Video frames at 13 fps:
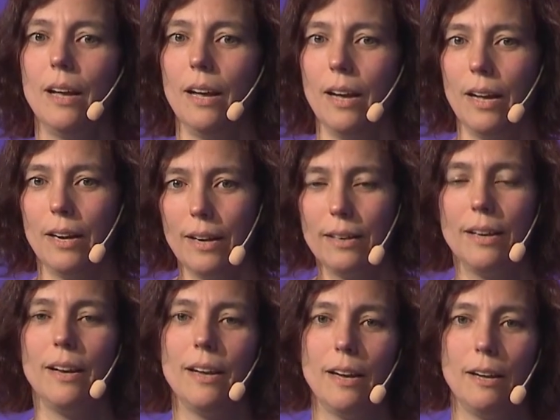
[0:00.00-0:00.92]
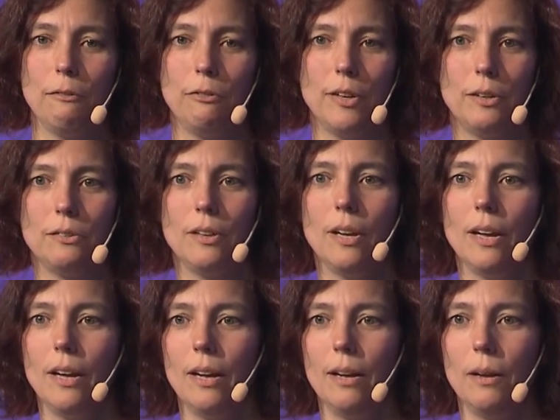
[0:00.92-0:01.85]
And luckily, I found
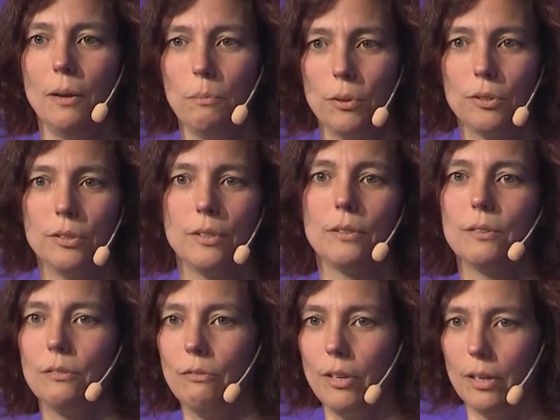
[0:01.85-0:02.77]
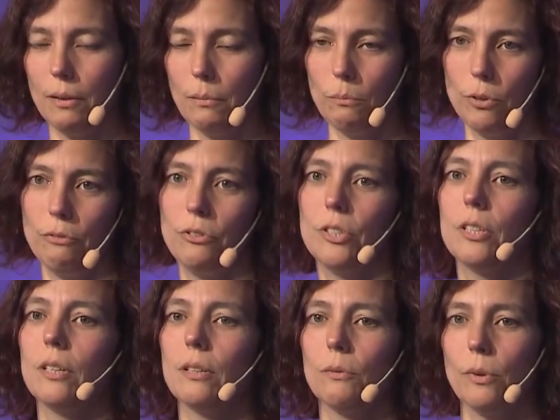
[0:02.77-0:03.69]
a person who's very
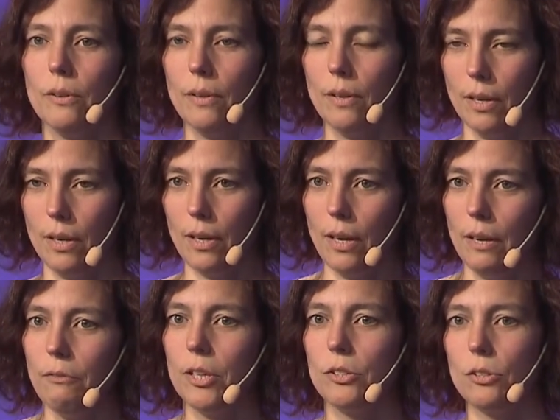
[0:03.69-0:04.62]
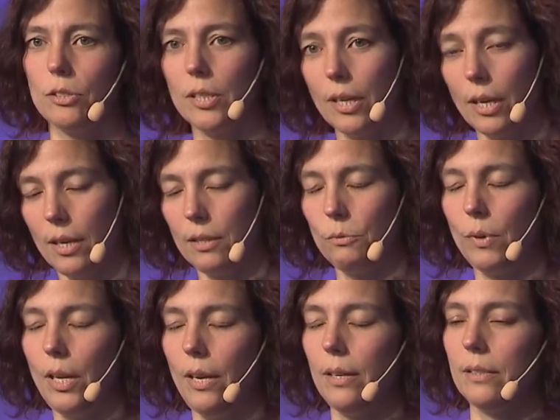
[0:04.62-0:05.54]
proficient with event sourcing as
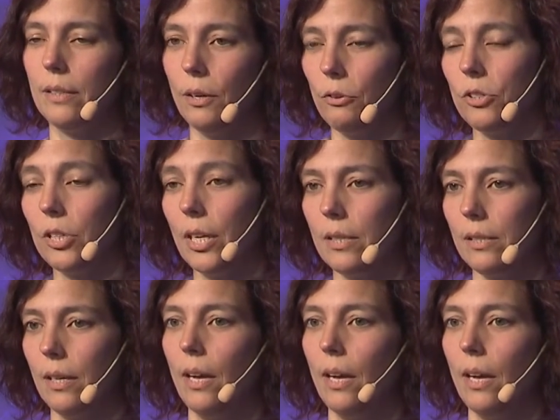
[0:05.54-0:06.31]
well as Node.js,